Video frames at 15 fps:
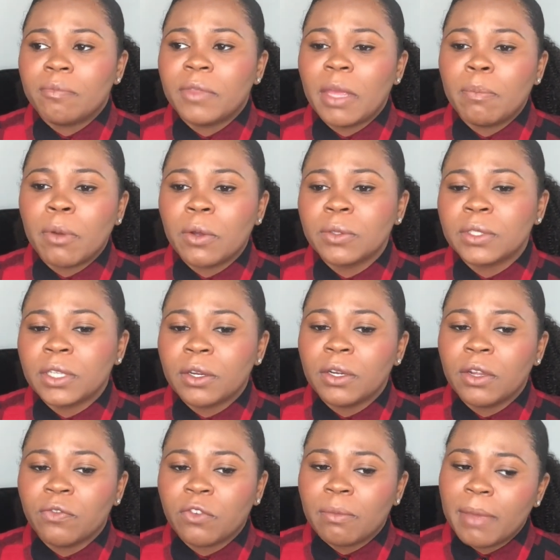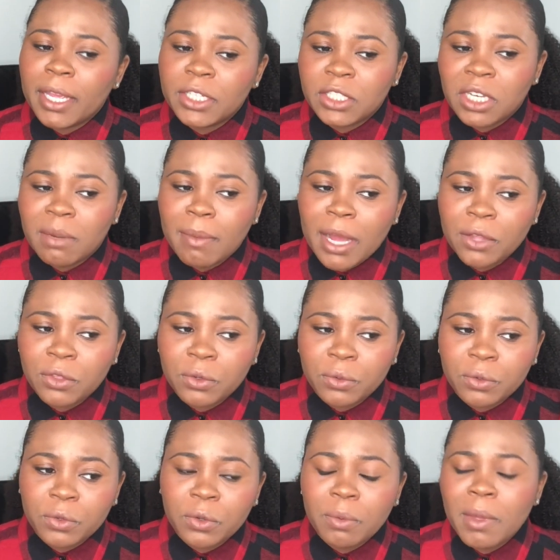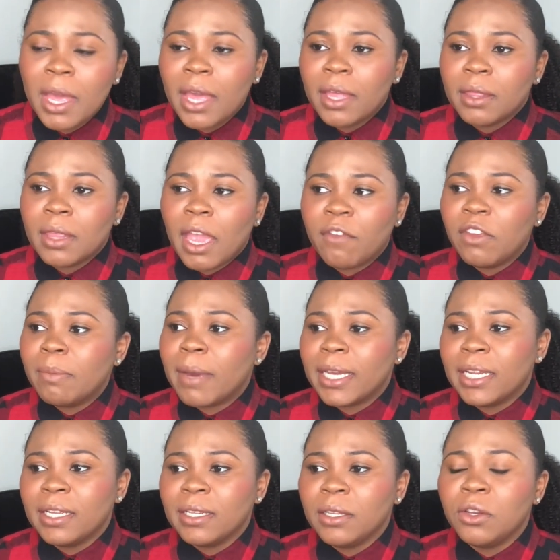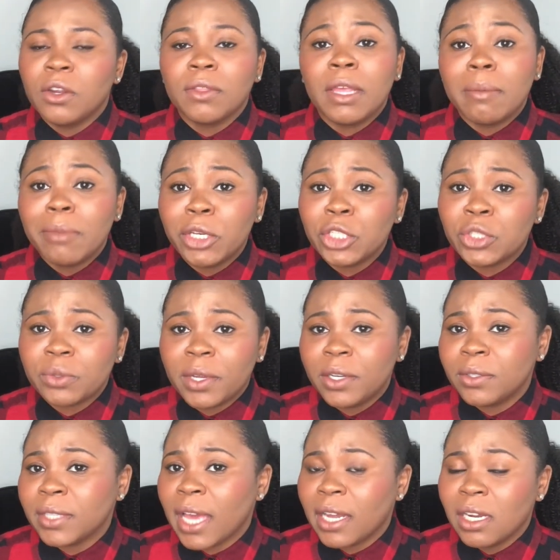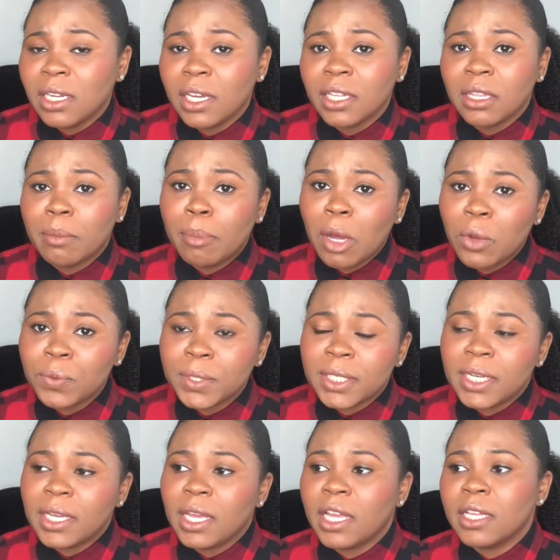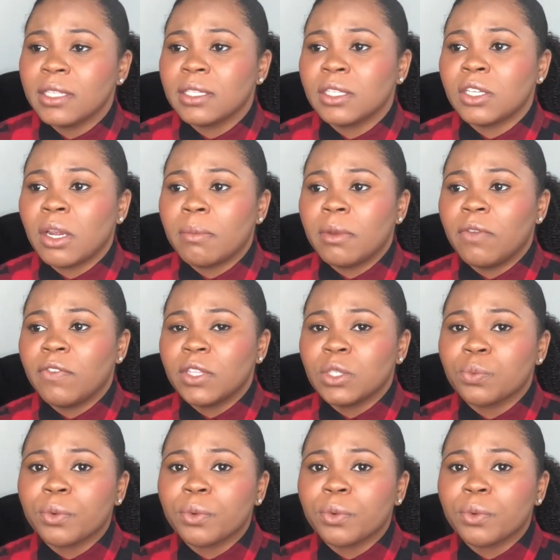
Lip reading: They post certain information about the group. Everybody, you know, the administrators kind of look at the postings, determine if it's